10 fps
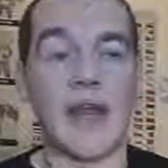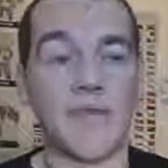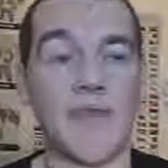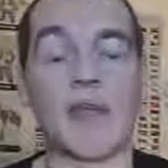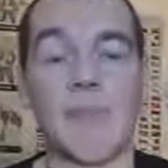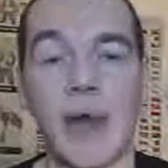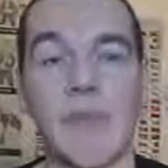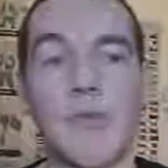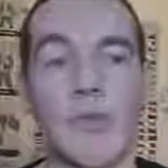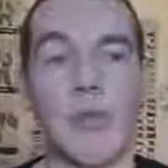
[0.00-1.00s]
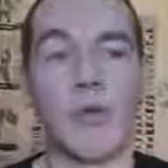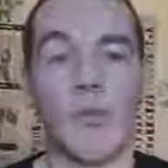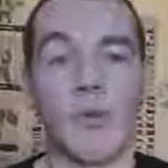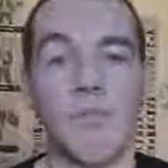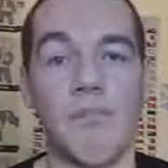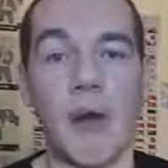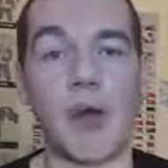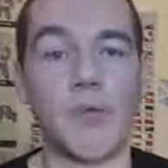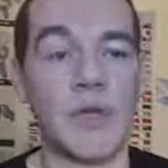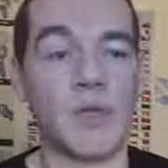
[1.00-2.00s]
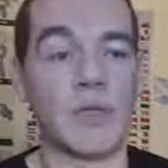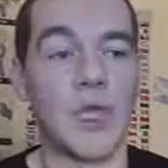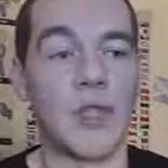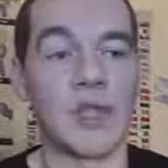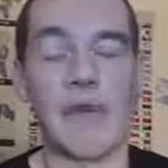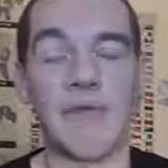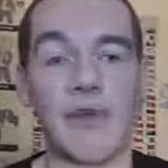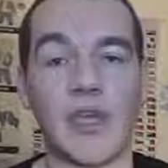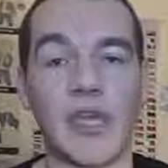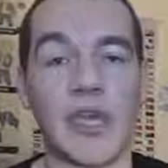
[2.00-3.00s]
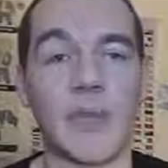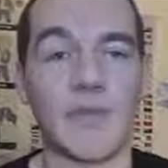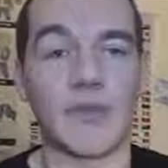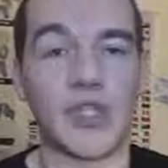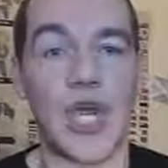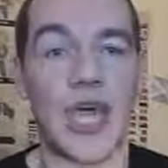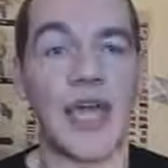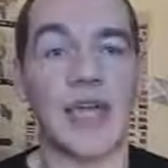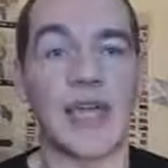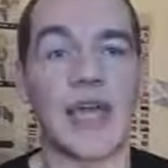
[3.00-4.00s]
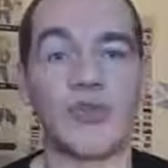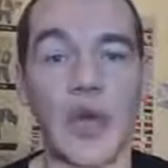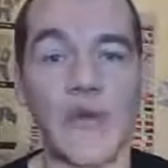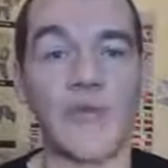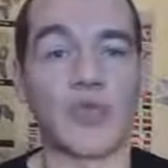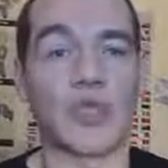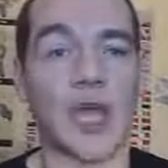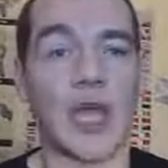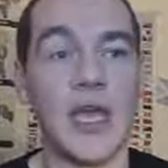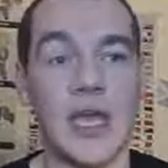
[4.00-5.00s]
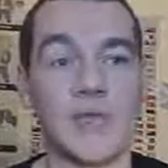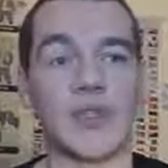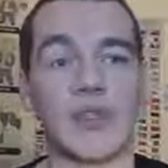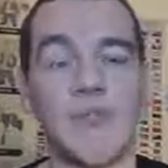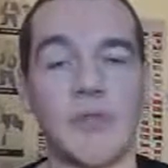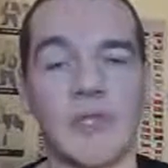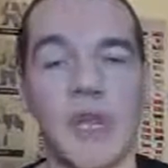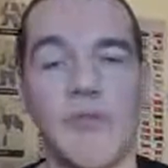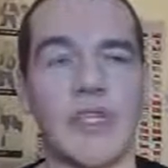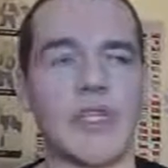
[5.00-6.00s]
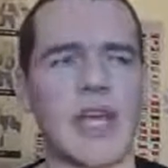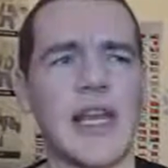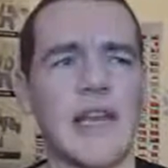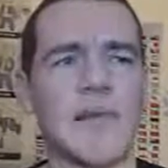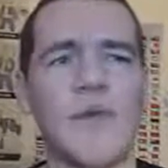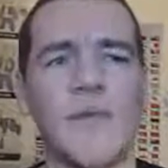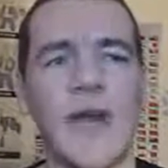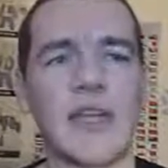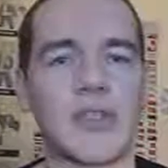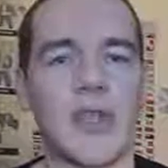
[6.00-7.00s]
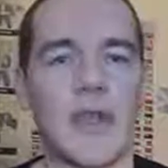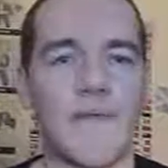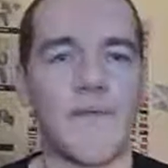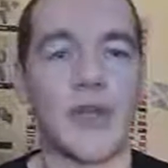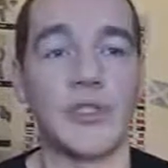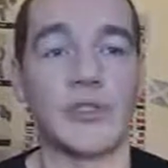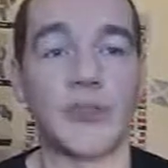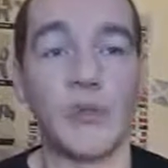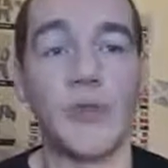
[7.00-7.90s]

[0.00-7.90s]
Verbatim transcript: in a fucking Batmobile with butter wheels that can't fucking grip for shit, can't drive for shit, and for some bizarre reason can't even go faster than a fucking